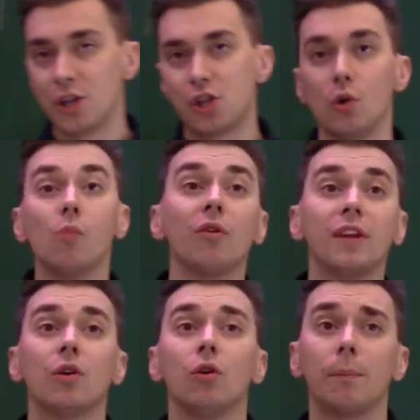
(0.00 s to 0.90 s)
shoot on what
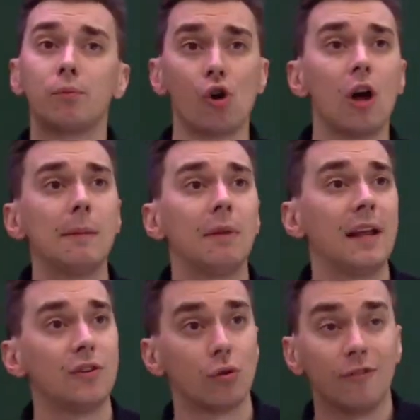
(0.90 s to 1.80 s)
they call a prime
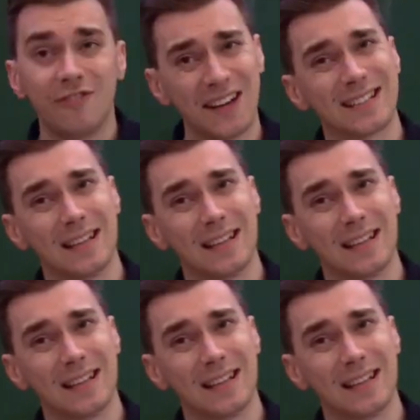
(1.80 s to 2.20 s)
lens or a fixed